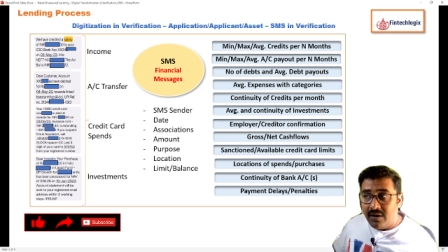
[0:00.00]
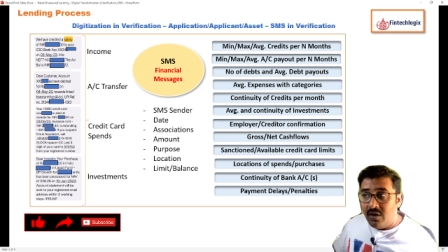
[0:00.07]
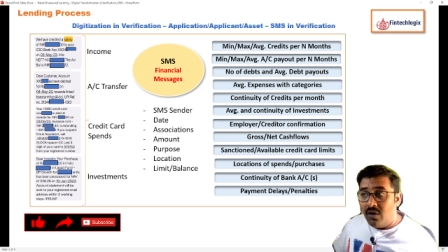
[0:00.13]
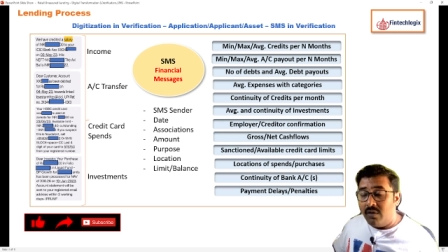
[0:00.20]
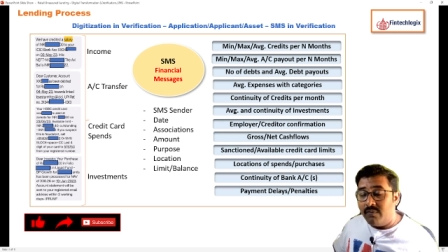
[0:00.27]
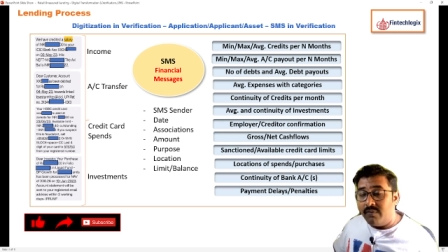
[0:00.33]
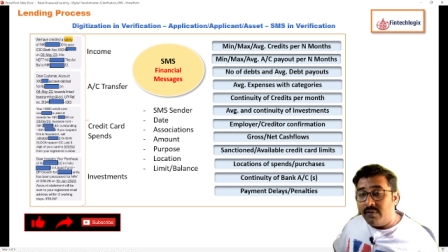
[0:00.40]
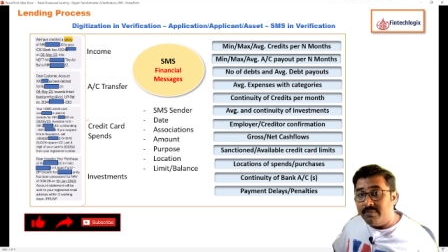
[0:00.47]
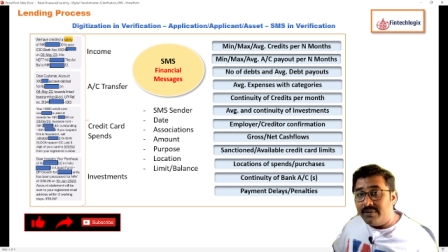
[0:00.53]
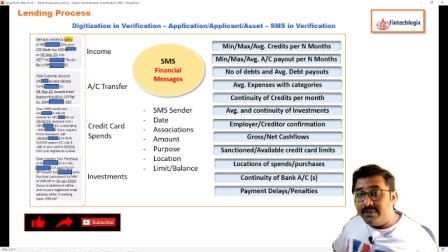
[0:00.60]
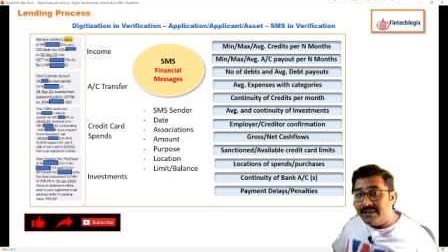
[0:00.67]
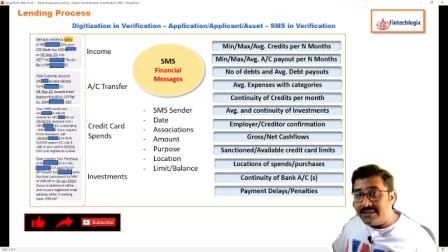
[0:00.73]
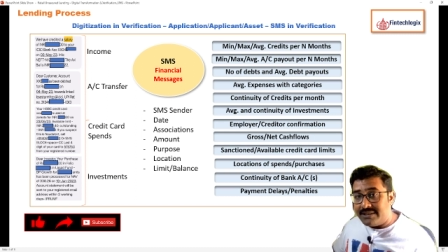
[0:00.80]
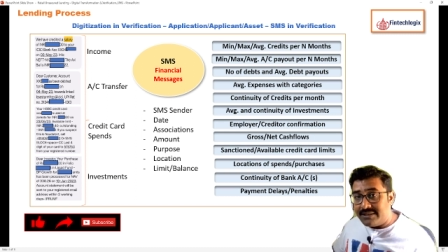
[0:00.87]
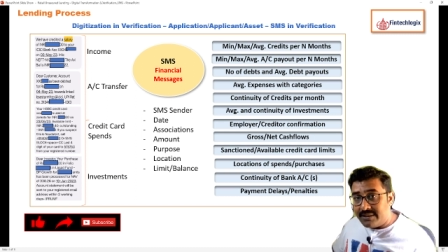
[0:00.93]
or from
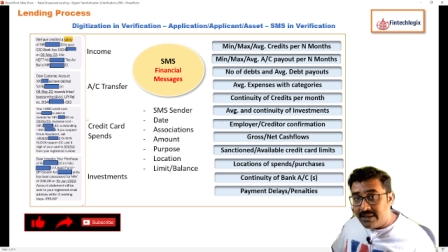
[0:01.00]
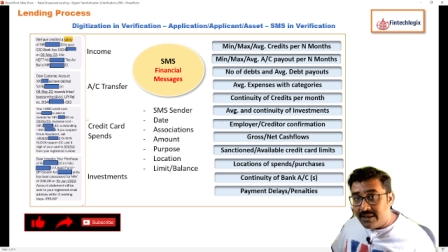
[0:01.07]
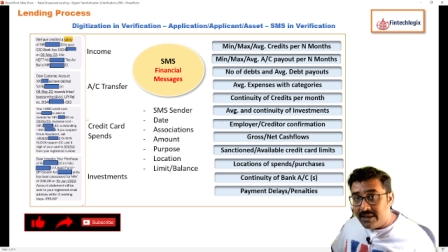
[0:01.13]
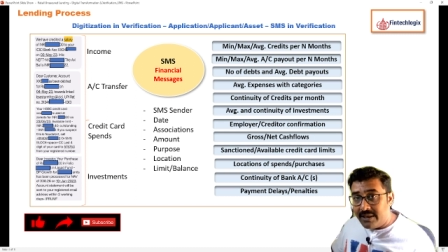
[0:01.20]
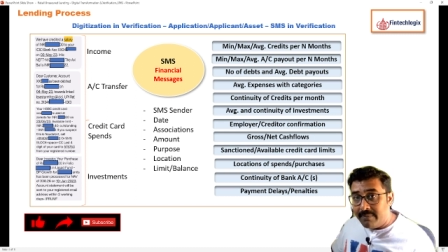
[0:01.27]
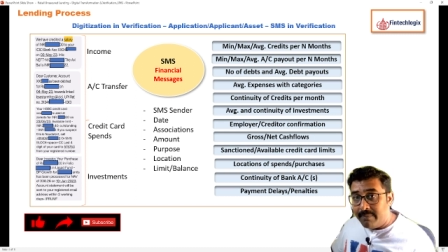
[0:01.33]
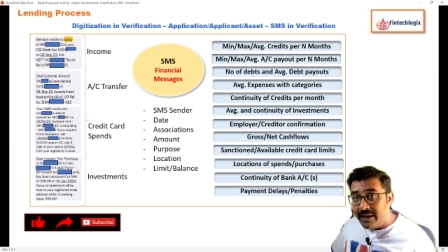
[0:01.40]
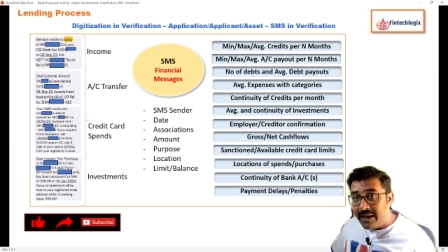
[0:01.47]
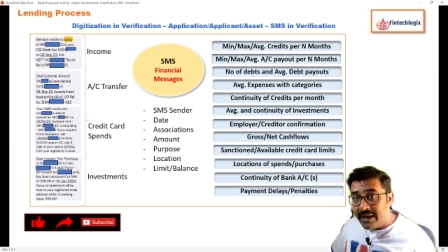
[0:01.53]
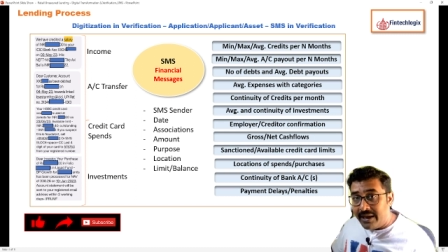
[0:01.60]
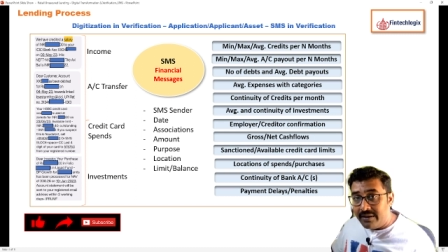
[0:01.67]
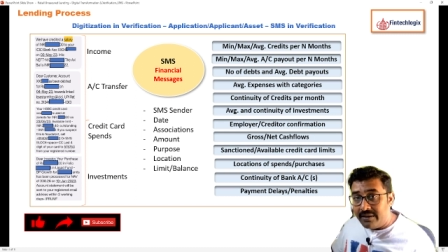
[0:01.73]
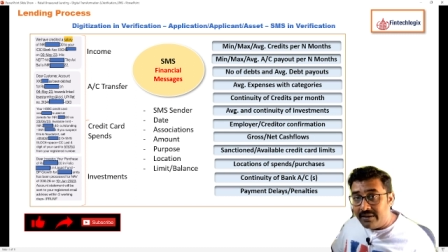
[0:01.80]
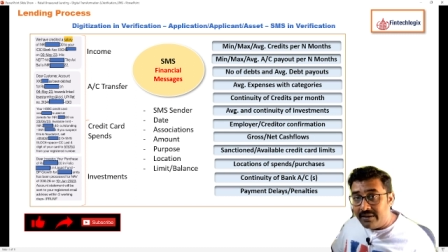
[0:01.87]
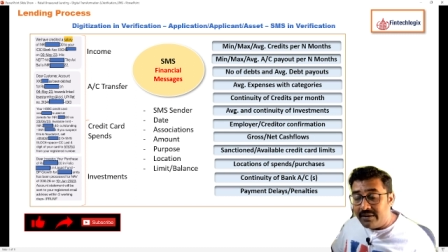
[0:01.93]
this
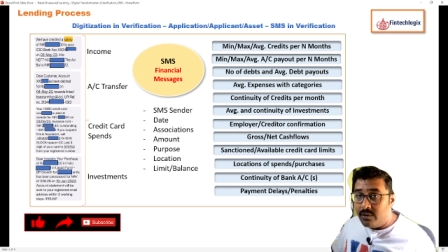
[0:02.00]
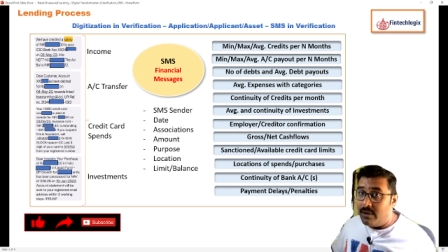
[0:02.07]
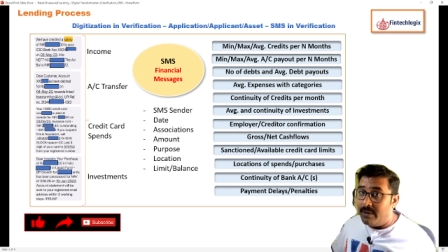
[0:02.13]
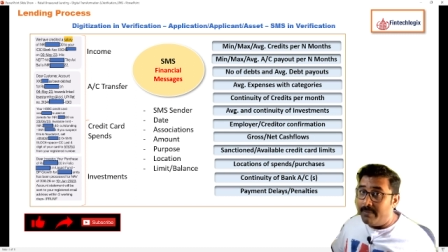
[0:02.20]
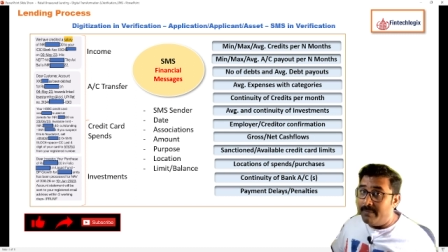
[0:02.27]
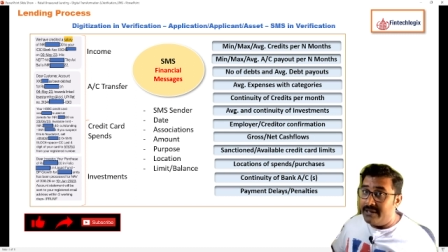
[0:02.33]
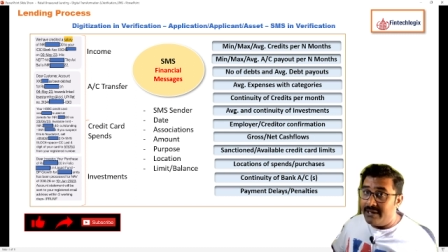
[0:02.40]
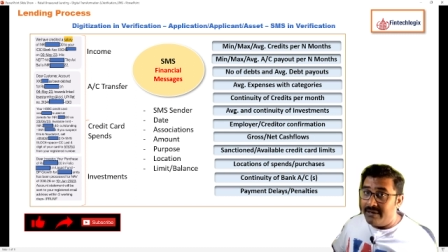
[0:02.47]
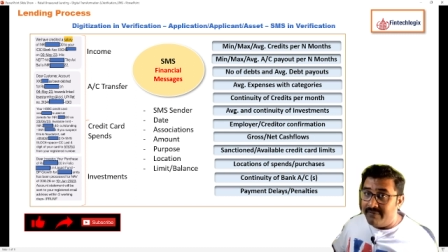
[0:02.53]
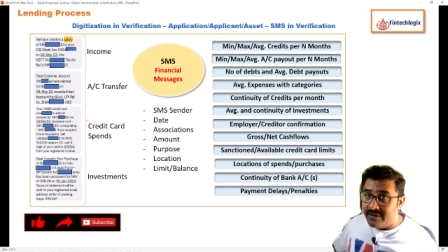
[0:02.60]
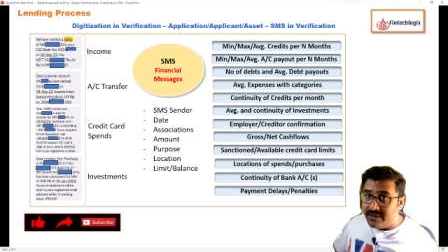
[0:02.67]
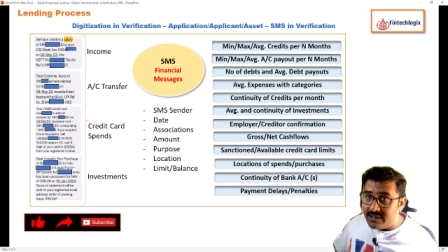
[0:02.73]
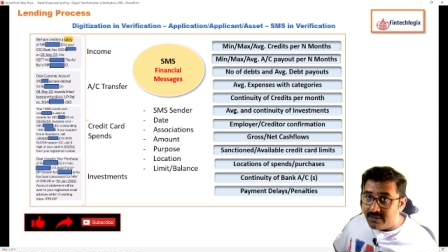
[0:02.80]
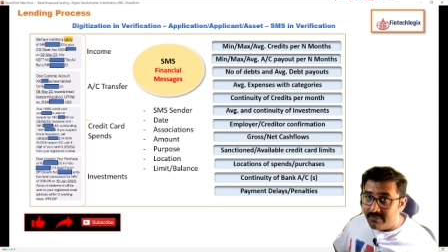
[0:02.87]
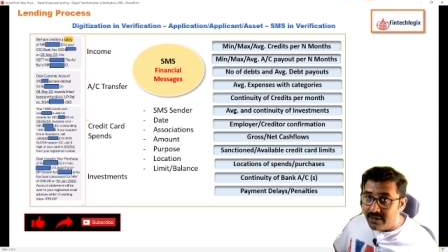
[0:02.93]
buyer you have been given
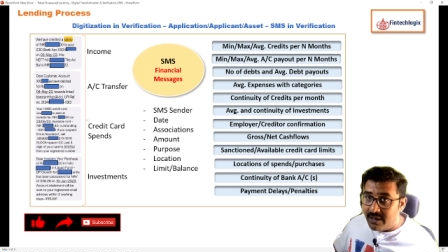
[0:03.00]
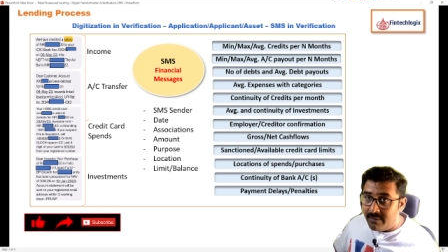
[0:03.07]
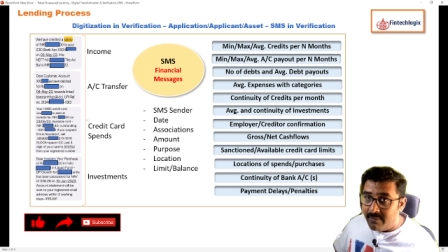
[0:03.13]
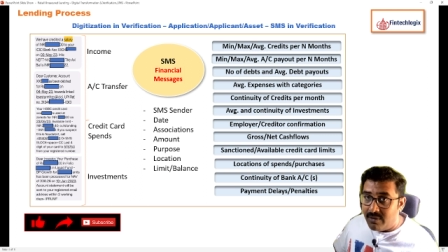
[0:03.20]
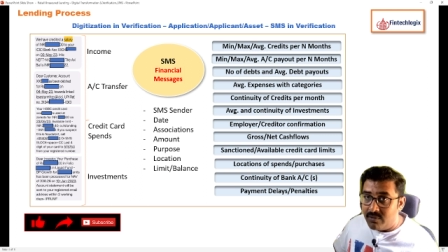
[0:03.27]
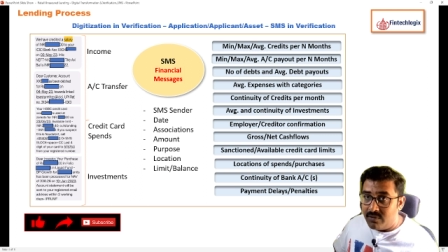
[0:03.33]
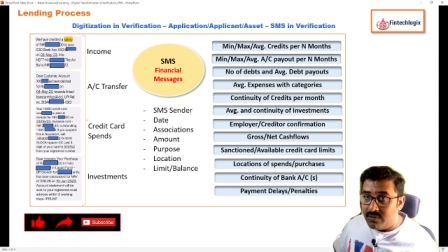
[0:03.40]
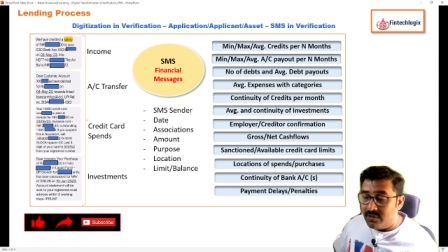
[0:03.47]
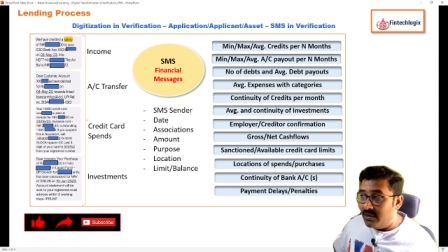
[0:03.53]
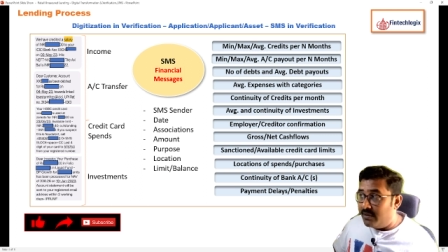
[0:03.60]
some amount